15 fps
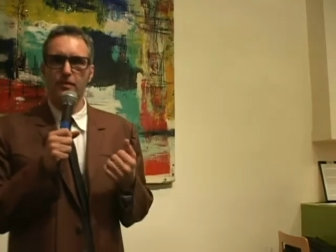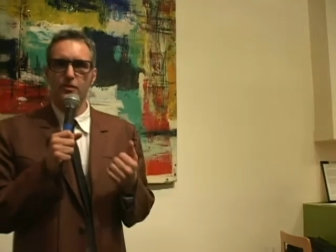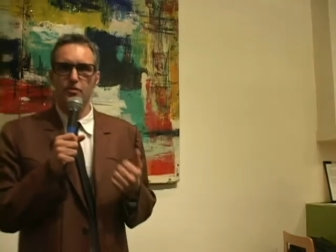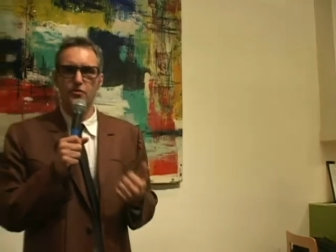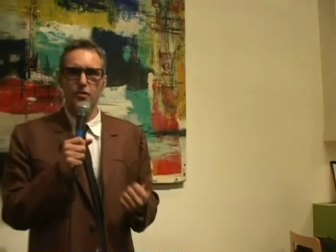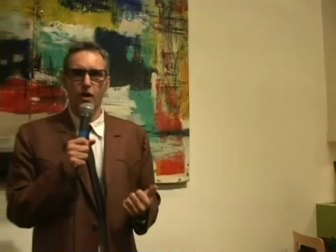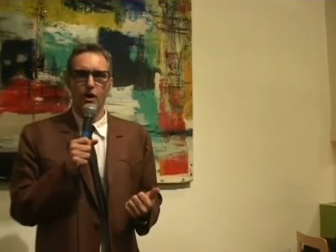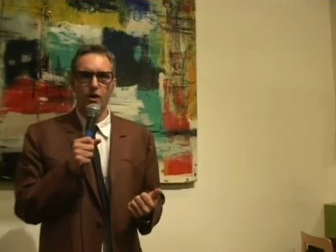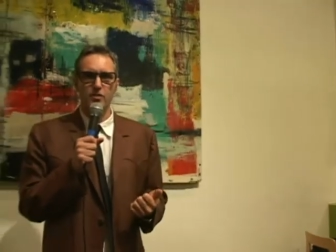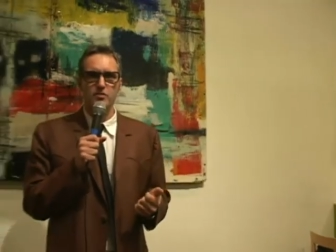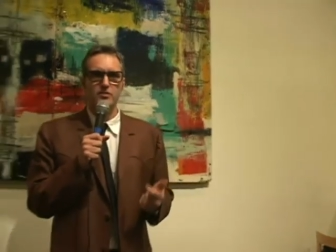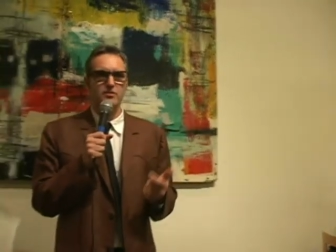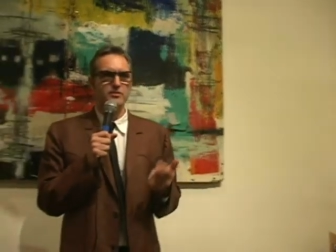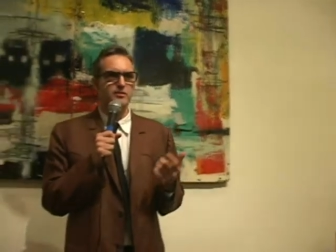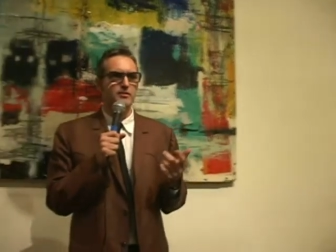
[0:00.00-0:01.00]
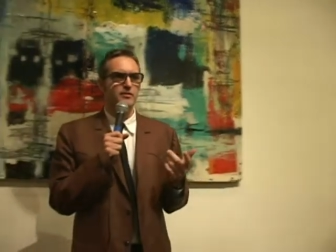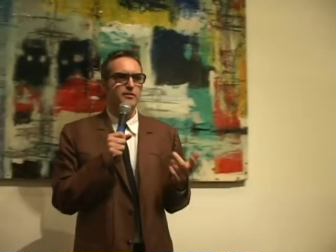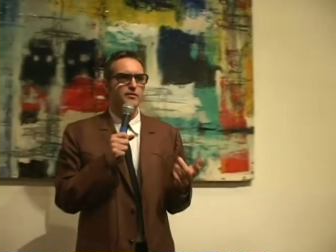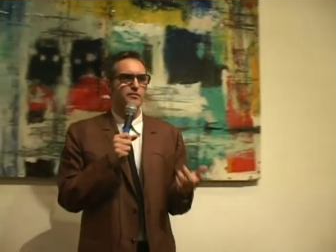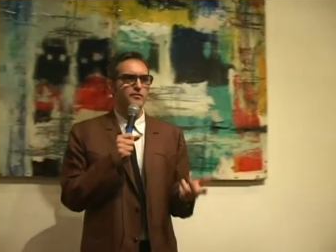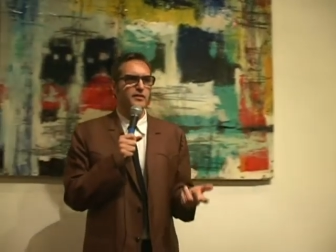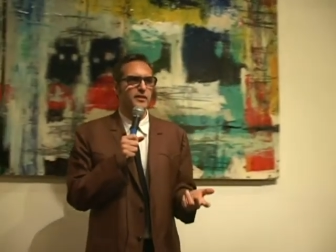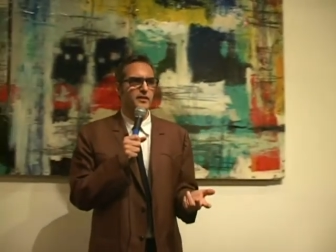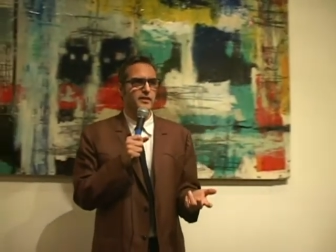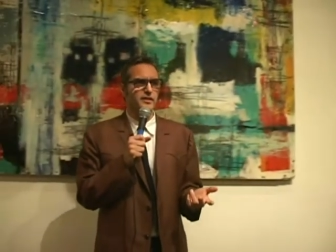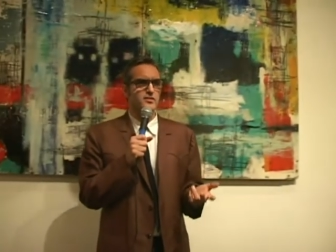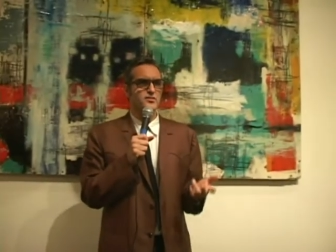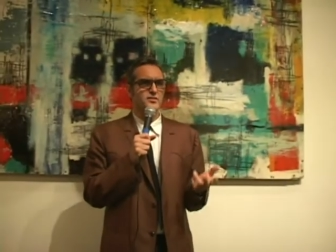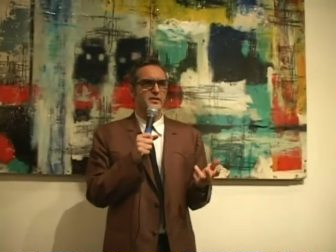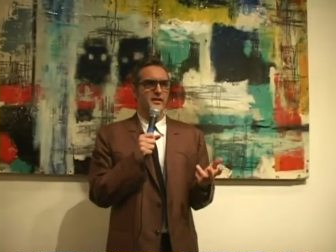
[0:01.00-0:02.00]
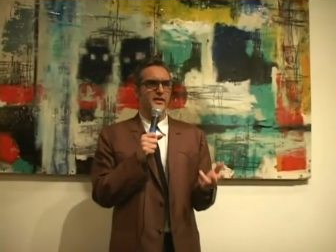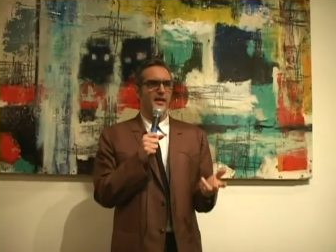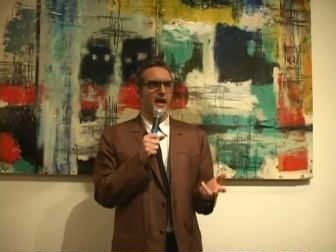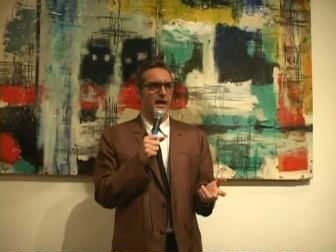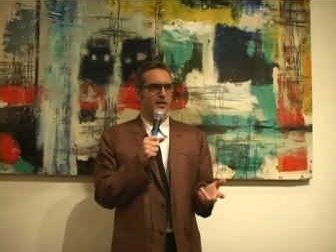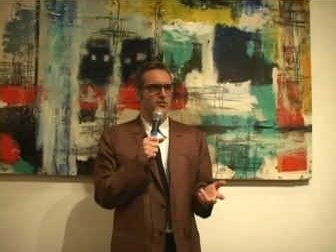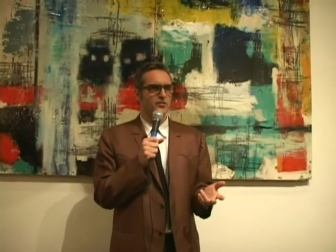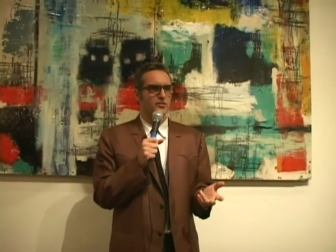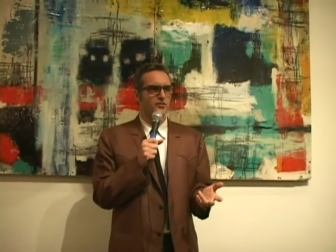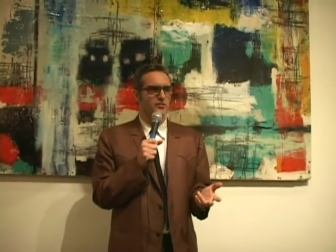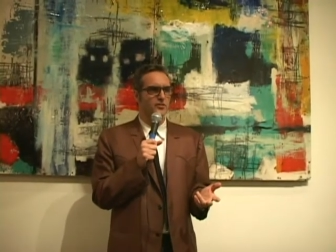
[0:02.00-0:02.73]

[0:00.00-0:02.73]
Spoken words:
Thoughts, feelings, and actions.